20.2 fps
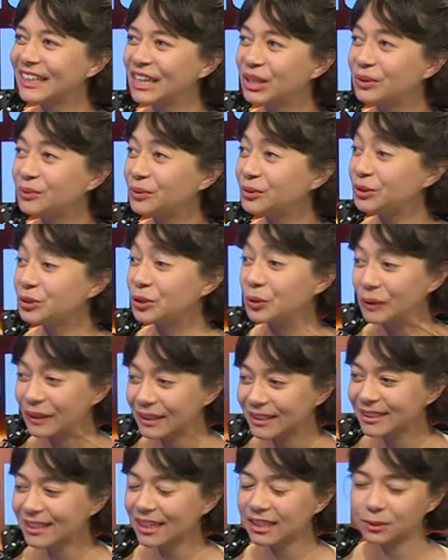it was a
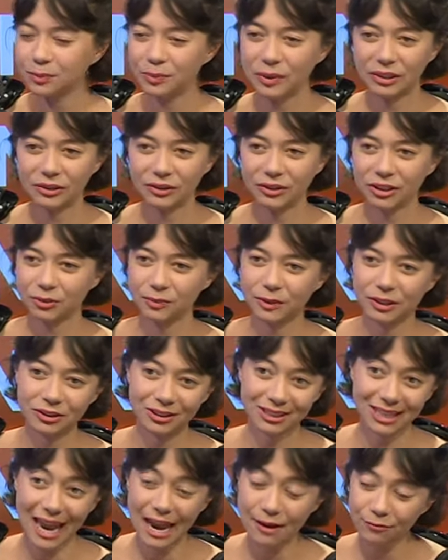crazy experience
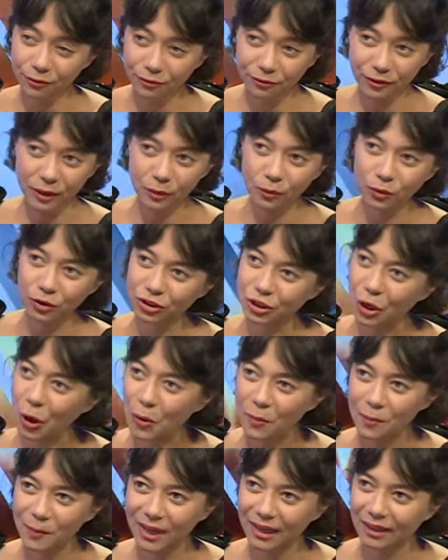because everything was
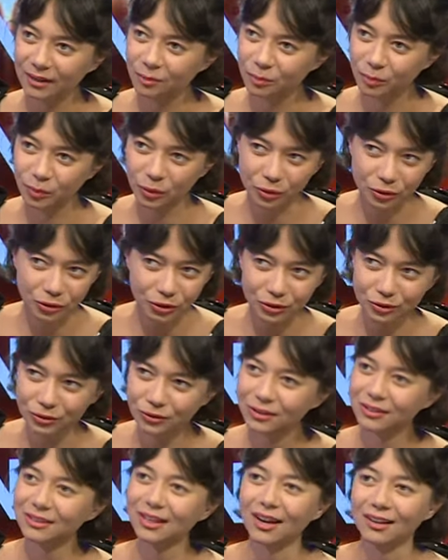homemade,
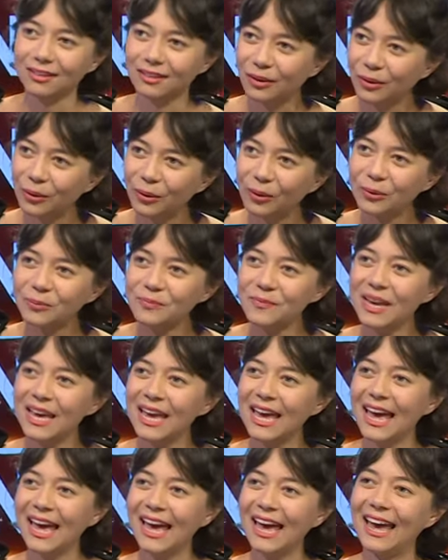produced at home.
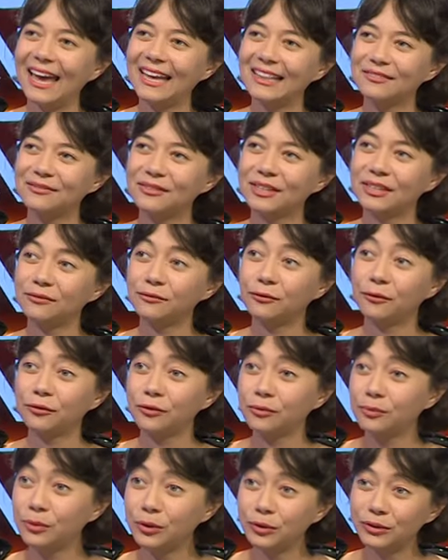And then for
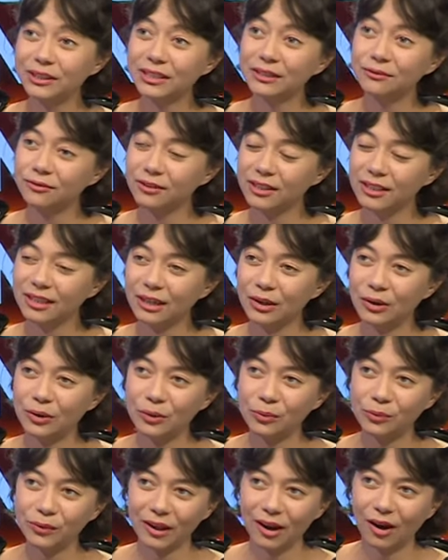the music video,
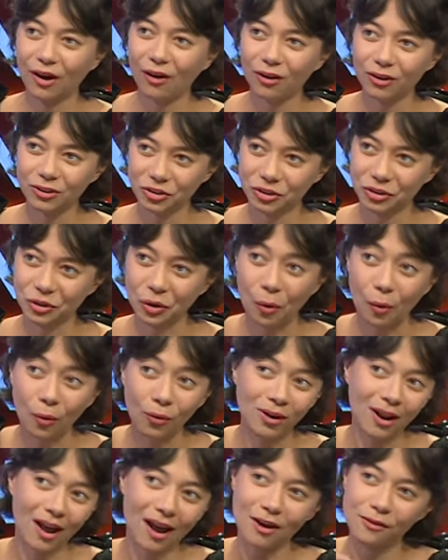we asked
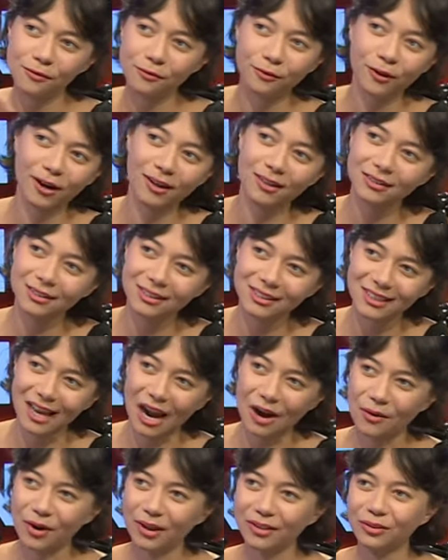all our friends
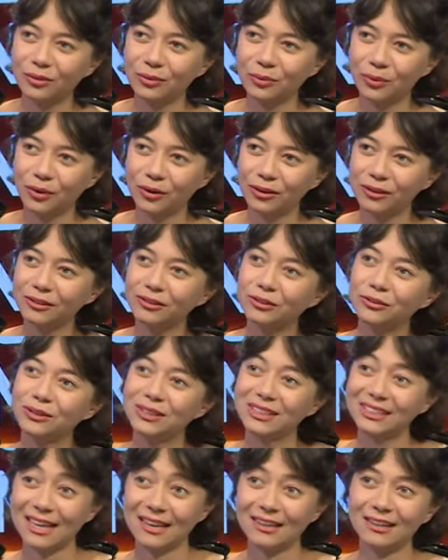around the world to
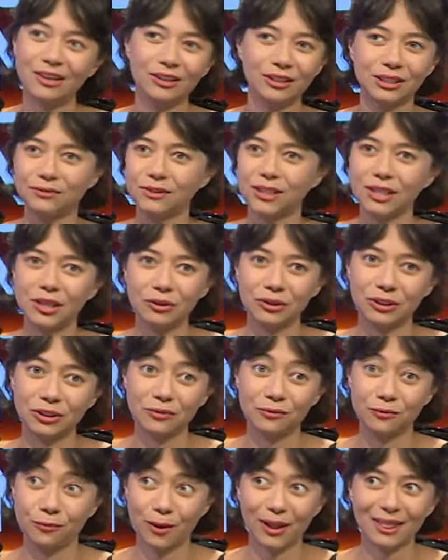send us videos
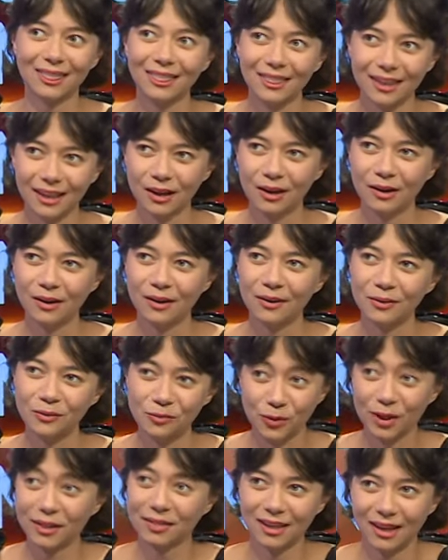of what they,
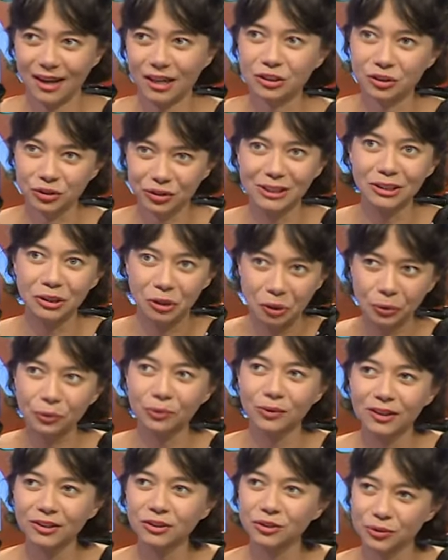what they're actually
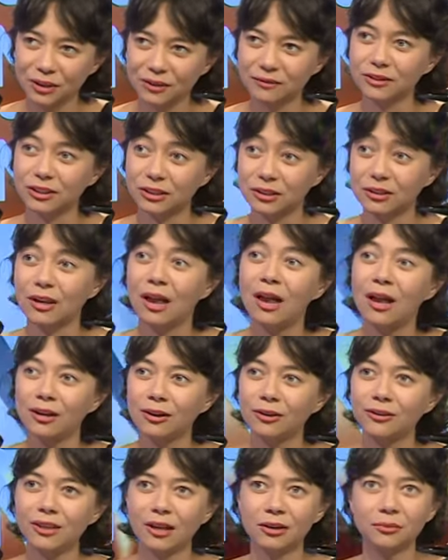doing during this
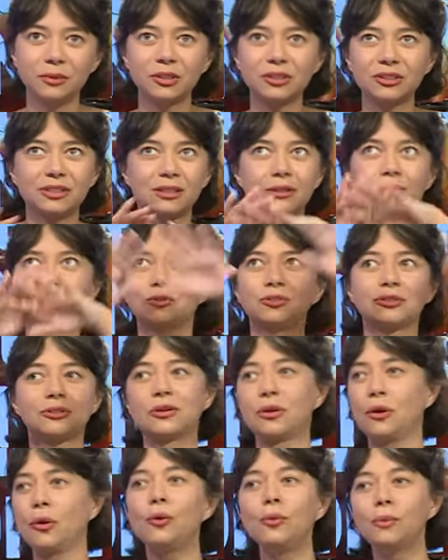lockdown because it was a
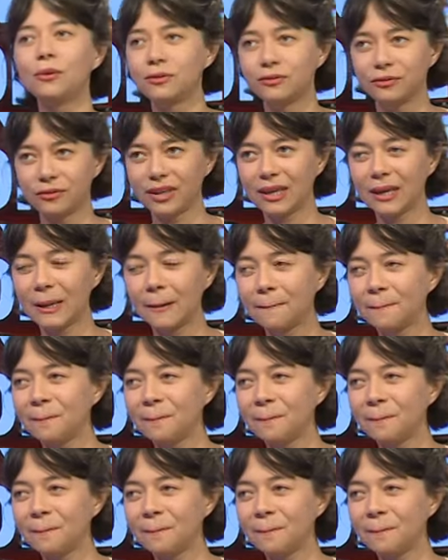global thing.